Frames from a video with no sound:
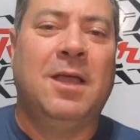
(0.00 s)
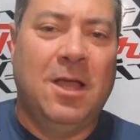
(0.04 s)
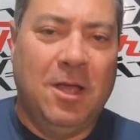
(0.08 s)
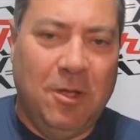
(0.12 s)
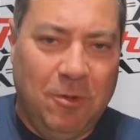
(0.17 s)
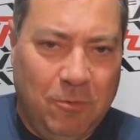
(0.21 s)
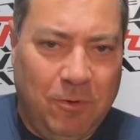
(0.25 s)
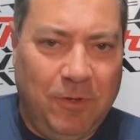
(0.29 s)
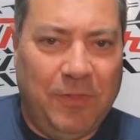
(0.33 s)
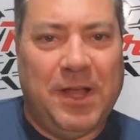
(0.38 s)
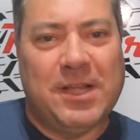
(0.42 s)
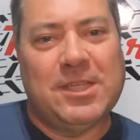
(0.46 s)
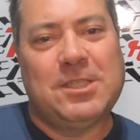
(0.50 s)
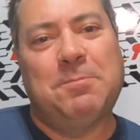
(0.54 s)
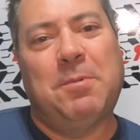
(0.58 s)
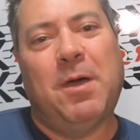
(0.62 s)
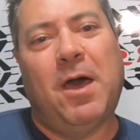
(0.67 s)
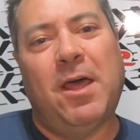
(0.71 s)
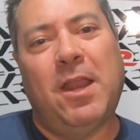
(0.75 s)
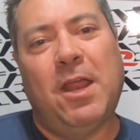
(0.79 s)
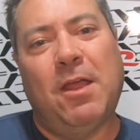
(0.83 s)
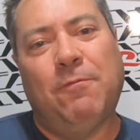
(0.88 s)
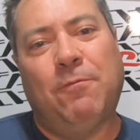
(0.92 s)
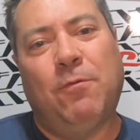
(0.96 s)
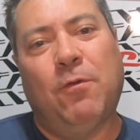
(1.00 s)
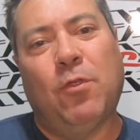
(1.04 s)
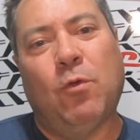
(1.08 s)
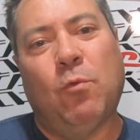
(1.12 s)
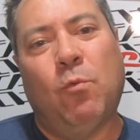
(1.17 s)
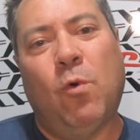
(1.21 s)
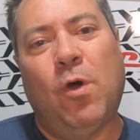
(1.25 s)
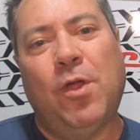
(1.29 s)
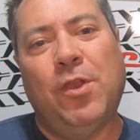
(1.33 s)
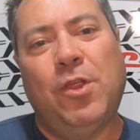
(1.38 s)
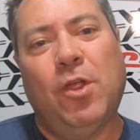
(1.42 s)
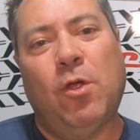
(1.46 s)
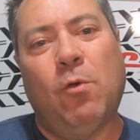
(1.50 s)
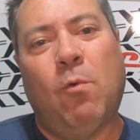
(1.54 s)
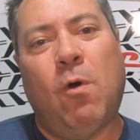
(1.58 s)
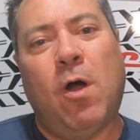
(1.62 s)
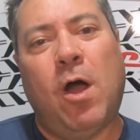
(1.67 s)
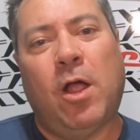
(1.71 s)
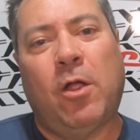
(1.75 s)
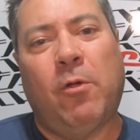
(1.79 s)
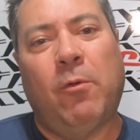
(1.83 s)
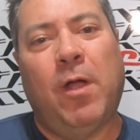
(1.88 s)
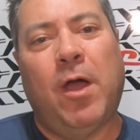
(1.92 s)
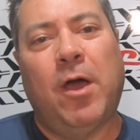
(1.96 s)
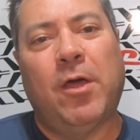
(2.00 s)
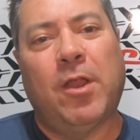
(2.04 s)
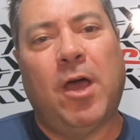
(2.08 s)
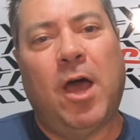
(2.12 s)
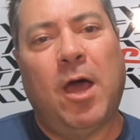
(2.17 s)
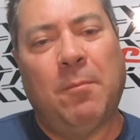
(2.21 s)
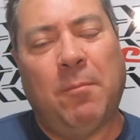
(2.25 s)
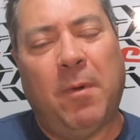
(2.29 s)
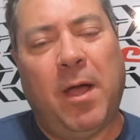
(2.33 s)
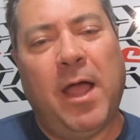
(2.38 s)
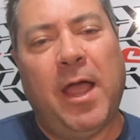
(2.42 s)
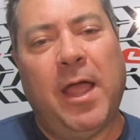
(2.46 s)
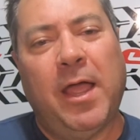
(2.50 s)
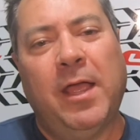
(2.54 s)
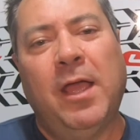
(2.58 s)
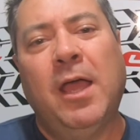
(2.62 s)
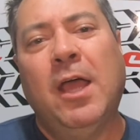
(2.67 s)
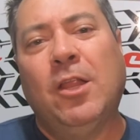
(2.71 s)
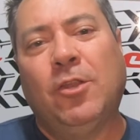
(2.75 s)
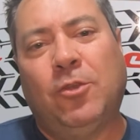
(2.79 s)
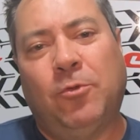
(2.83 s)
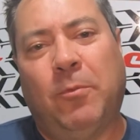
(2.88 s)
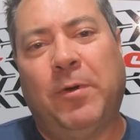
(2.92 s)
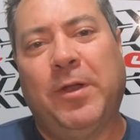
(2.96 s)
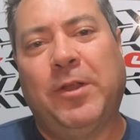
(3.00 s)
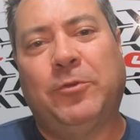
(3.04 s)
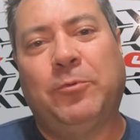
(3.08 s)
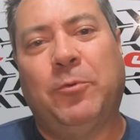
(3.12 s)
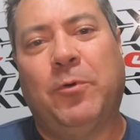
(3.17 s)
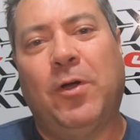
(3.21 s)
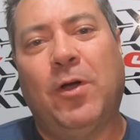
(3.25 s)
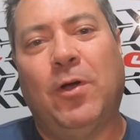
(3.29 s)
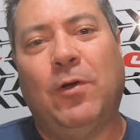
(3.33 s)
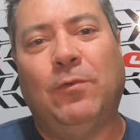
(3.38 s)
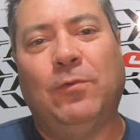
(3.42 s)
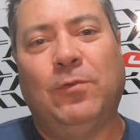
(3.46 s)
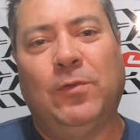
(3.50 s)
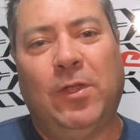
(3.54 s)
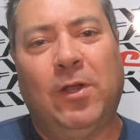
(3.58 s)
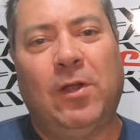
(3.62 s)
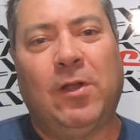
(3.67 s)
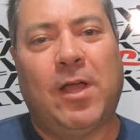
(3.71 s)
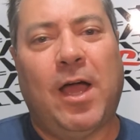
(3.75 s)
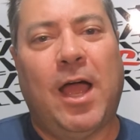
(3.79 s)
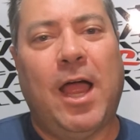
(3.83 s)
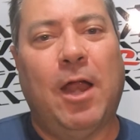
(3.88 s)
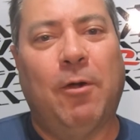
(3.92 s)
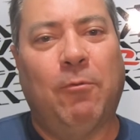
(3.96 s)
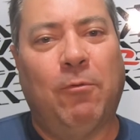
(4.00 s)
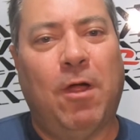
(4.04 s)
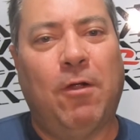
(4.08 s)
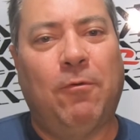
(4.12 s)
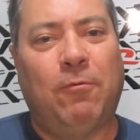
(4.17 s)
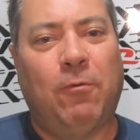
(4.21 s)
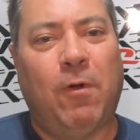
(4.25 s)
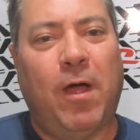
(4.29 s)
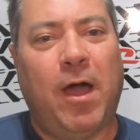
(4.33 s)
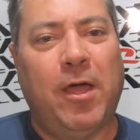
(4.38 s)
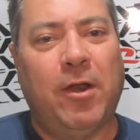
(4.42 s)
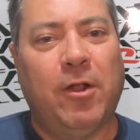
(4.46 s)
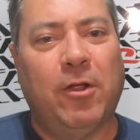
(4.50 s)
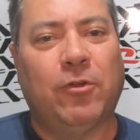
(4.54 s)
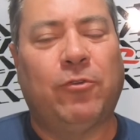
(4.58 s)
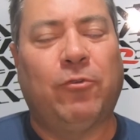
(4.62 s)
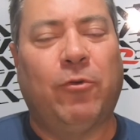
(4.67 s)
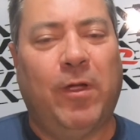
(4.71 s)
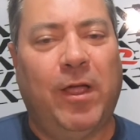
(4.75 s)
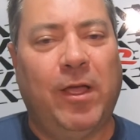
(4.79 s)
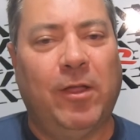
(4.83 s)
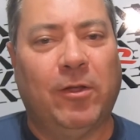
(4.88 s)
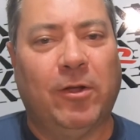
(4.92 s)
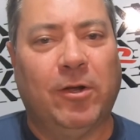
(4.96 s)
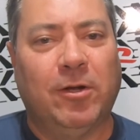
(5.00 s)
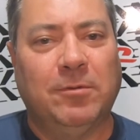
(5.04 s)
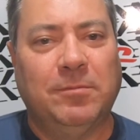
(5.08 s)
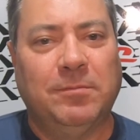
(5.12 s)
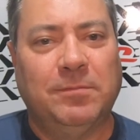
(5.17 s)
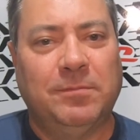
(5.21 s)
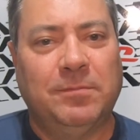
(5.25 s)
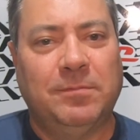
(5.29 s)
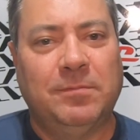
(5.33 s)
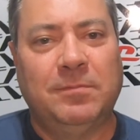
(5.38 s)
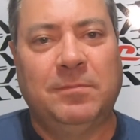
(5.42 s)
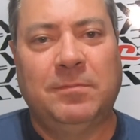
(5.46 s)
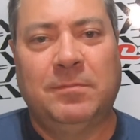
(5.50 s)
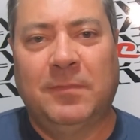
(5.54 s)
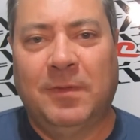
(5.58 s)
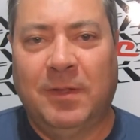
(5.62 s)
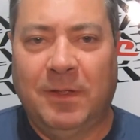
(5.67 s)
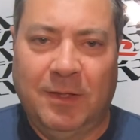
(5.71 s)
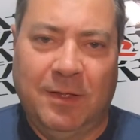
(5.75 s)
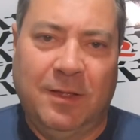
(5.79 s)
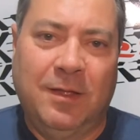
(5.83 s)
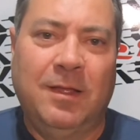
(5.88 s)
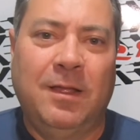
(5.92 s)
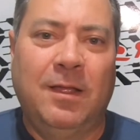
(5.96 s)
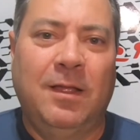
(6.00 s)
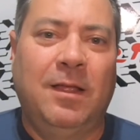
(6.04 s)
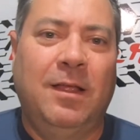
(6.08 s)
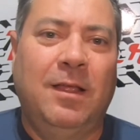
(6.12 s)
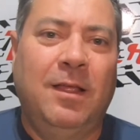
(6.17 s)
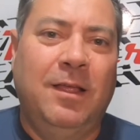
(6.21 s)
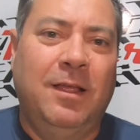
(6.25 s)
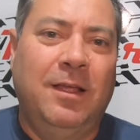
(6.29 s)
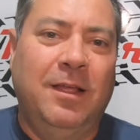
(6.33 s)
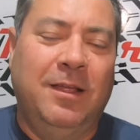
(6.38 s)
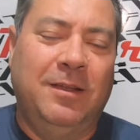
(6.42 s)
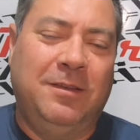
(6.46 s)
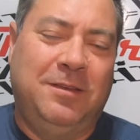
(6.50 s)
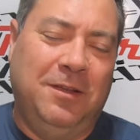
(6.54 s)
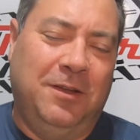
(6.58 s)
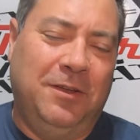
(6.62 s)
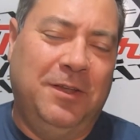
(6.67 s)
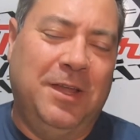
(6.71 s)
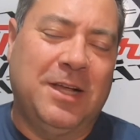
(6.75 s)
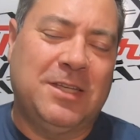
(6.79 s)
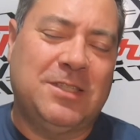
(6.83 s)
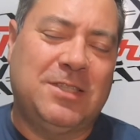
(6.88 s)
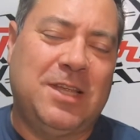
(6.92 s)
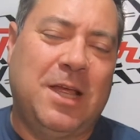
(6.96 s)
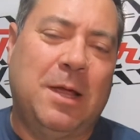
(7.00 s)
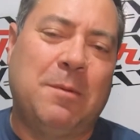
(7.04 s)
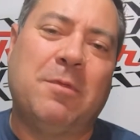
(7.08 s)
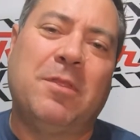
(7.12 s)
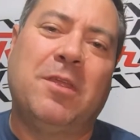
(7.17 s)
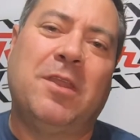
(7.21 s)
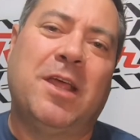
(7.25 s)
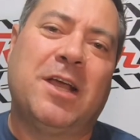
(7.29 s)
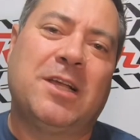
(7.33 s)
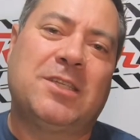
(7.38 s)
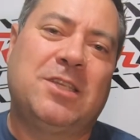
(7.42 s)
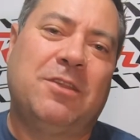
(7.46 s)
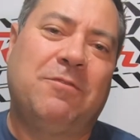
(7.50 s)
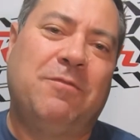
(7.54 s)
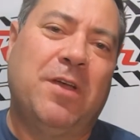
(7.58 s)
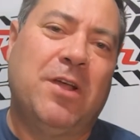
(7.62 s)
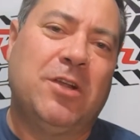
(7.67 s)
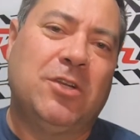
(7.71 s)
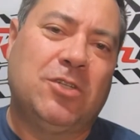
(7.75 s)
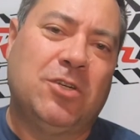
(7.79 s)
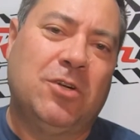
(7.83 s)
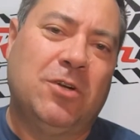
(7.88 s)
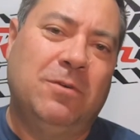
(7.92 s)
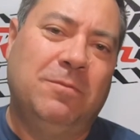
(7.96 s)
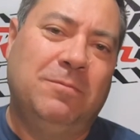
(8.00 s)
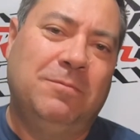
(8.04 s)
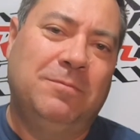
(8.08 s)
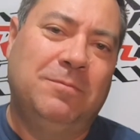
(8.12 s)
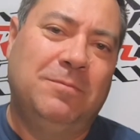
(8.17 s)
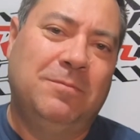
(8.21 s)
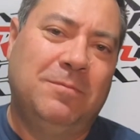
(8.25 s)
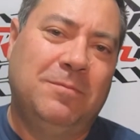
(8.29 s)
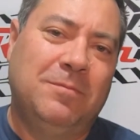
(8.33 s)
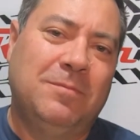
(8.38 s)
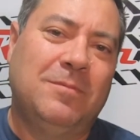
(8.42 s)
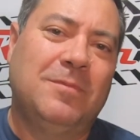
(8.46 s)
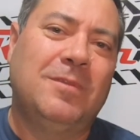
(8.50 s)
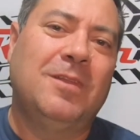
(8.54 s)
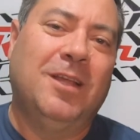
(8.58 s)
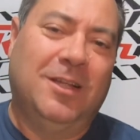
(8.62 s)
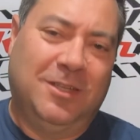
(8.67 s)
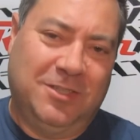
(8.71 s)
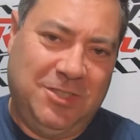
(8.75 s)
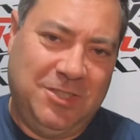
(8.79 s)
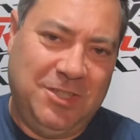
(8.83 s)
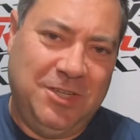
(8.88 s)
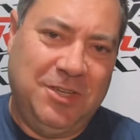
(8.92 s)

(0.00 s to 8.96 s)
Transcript: Well, that's about it for the 1-year walk around on my 2012 Little Guy Rough Rider trailer. Until next time in the next adventure, I'll see